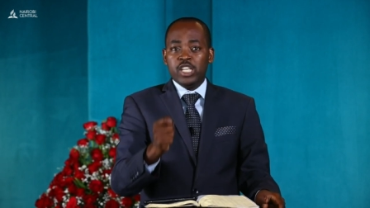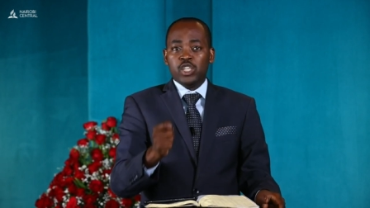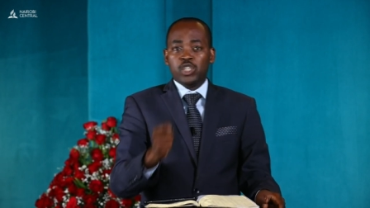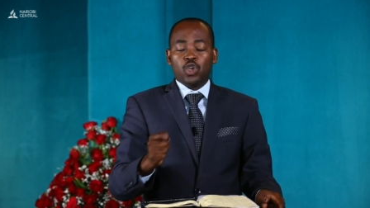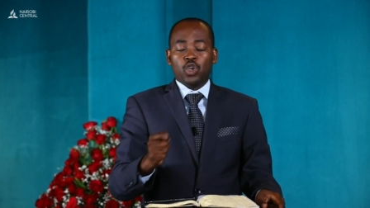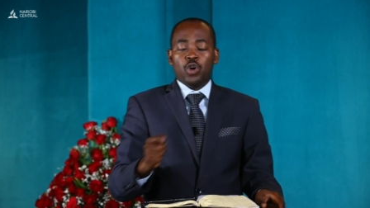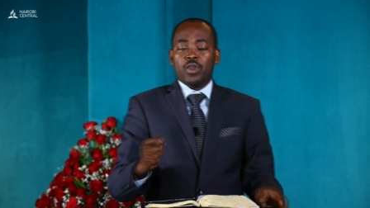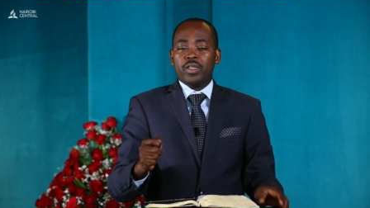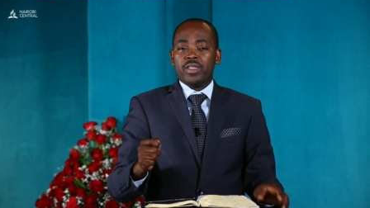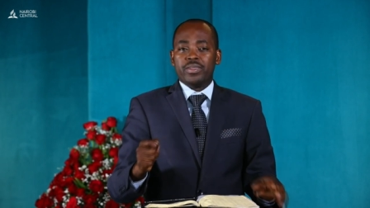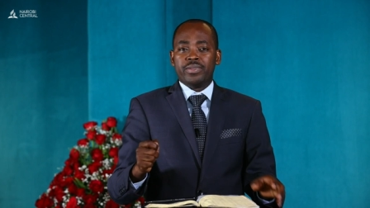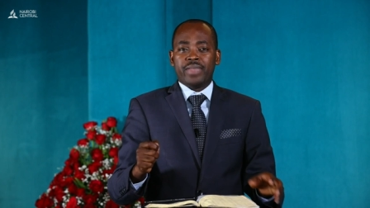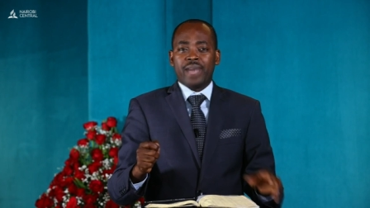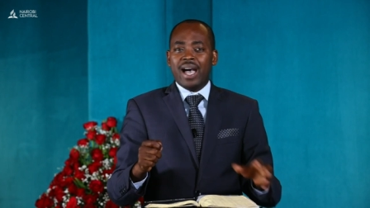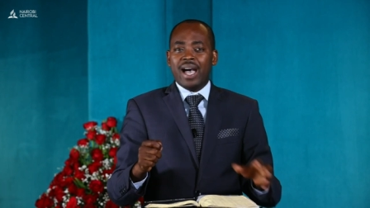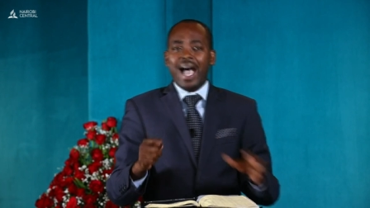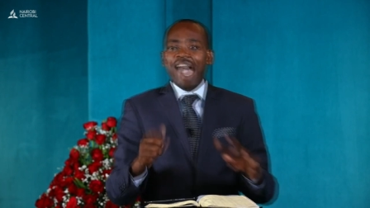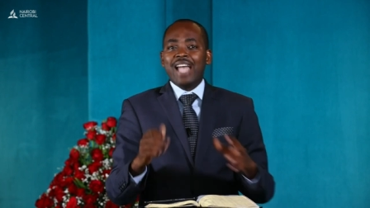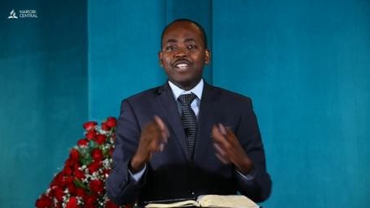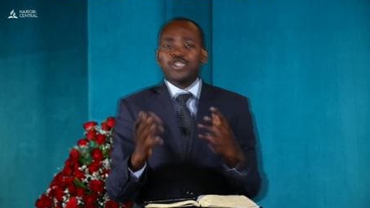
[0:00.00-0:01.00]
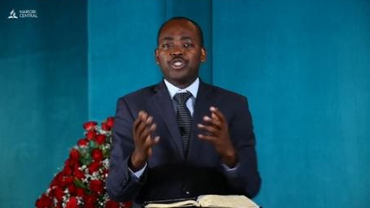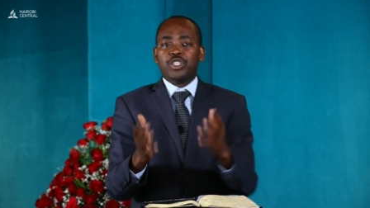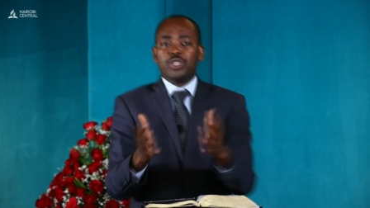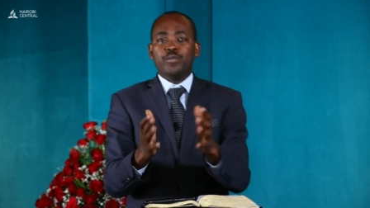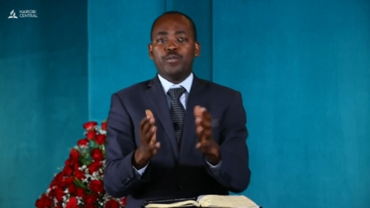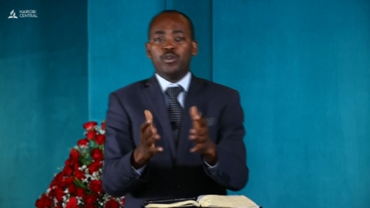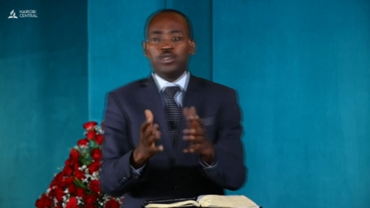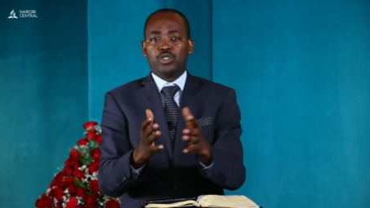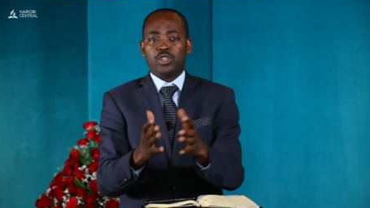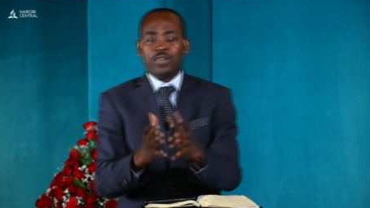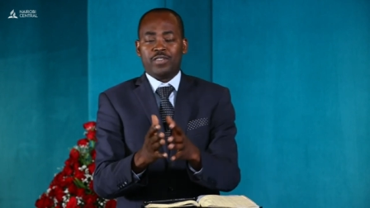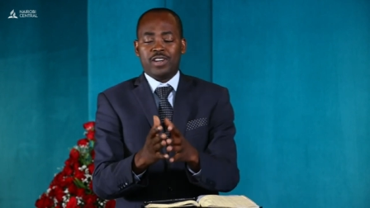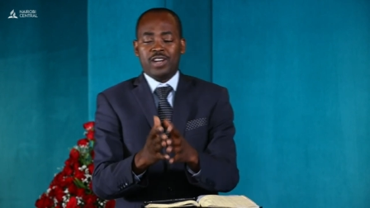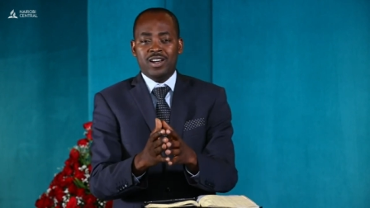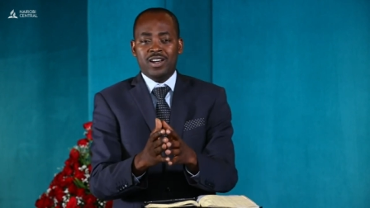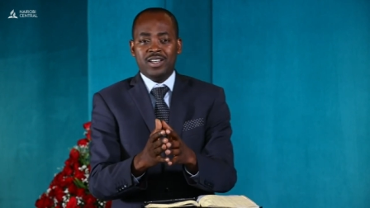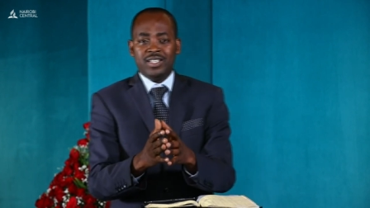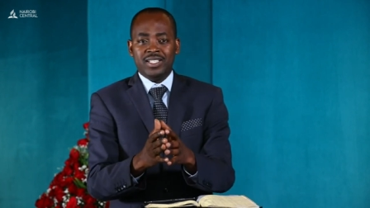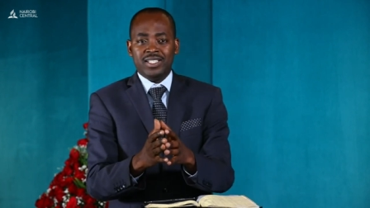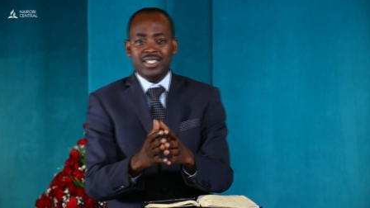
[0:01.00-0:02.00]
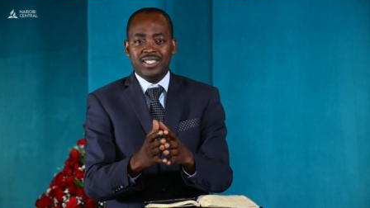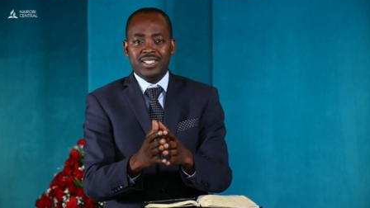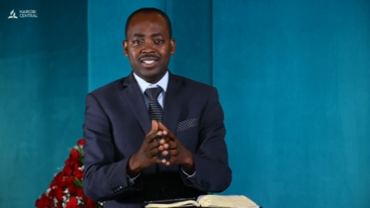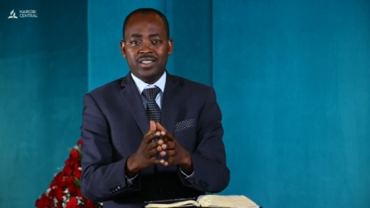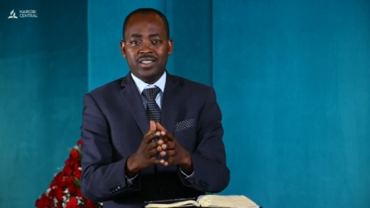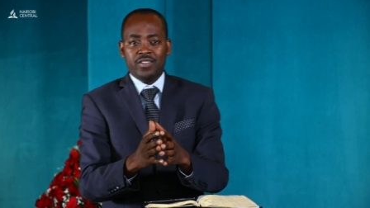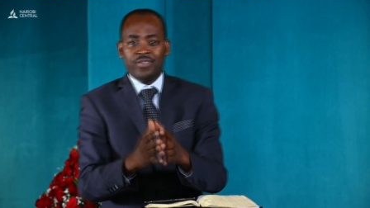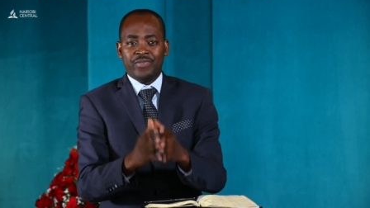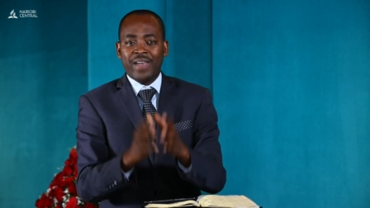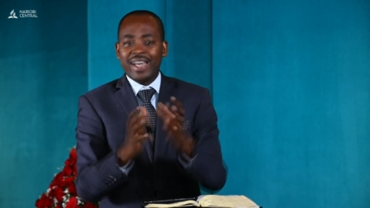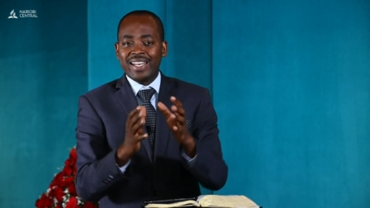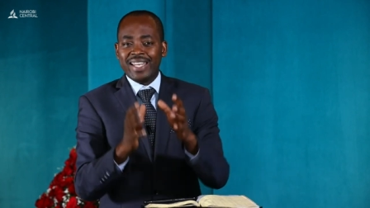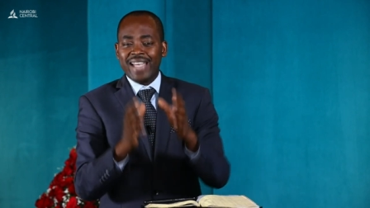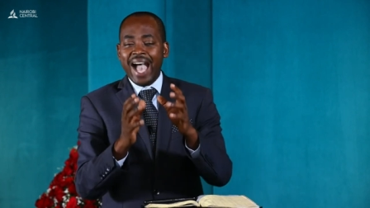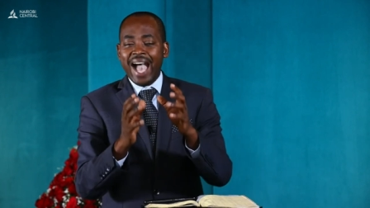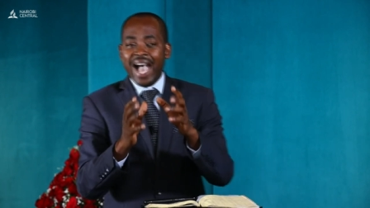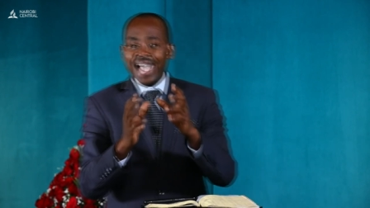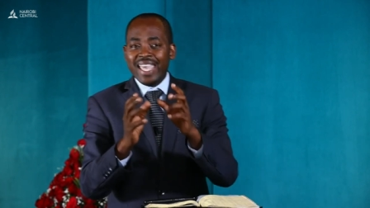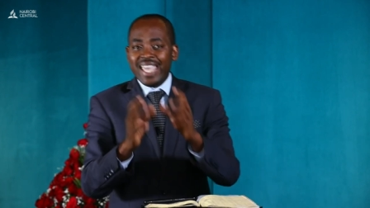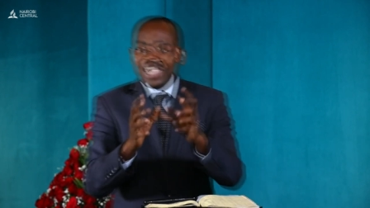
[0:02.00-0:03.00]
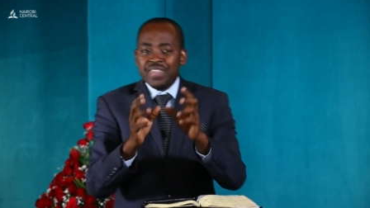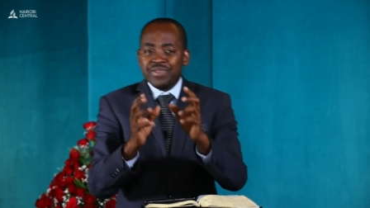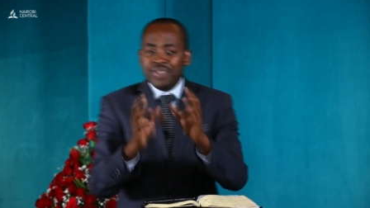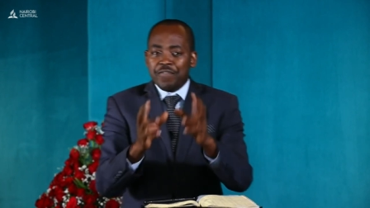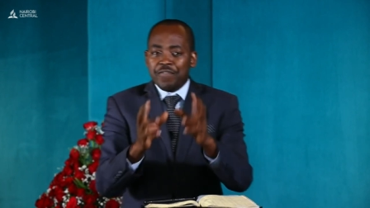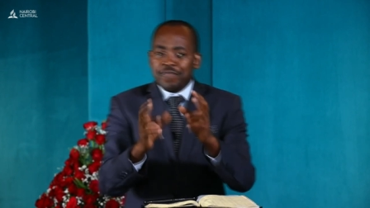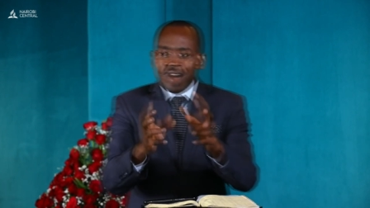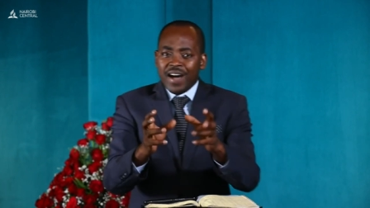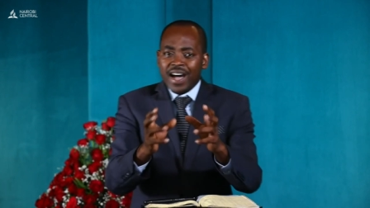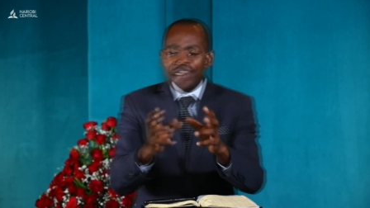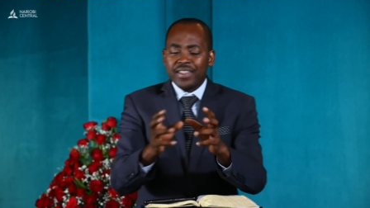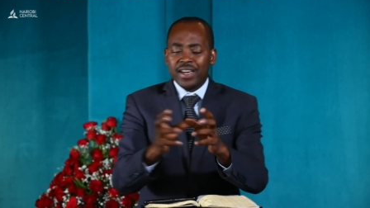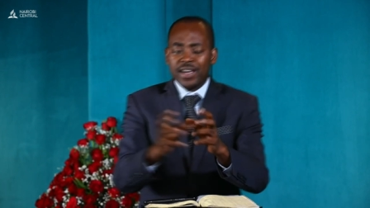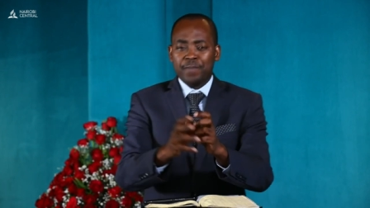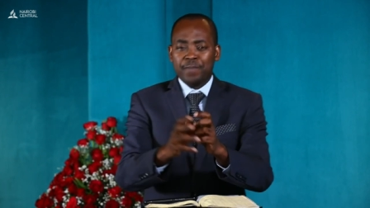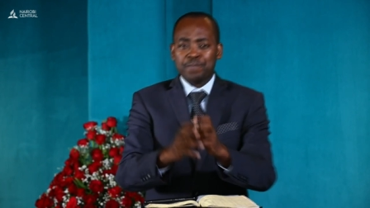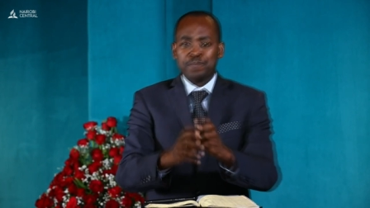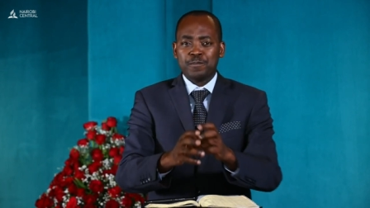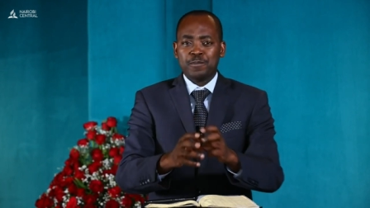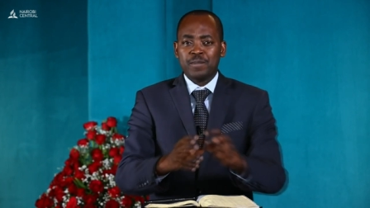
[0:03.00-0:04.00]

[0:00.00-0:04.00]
So the attributes of God that are in the Father